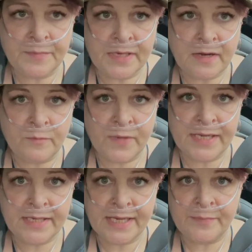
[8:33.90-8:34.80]
become
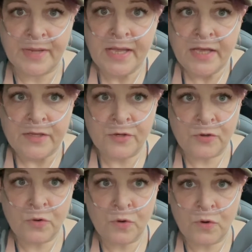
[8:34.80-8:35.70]
weak, keep your
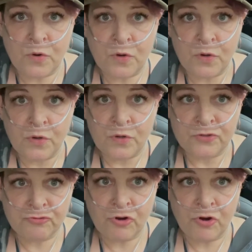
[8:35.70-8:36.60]
core
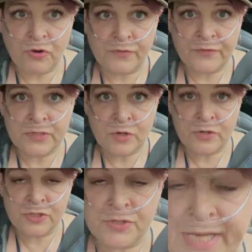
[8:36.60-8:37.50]
strong for as long
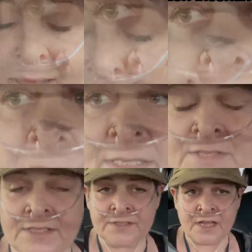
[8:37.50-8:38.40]
as you can.
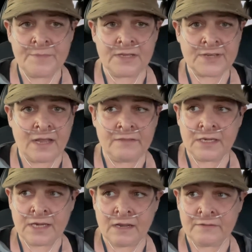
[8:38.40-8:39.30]
There's so much out
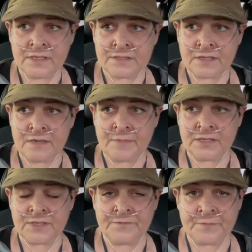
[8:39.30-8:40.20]
there now, and there's so
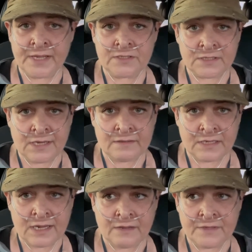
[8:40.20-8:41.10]
much information out there
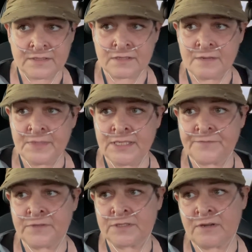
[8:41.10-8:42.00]
now, and there's so many
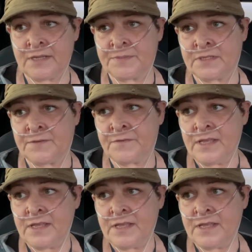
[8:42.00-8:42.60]
different types of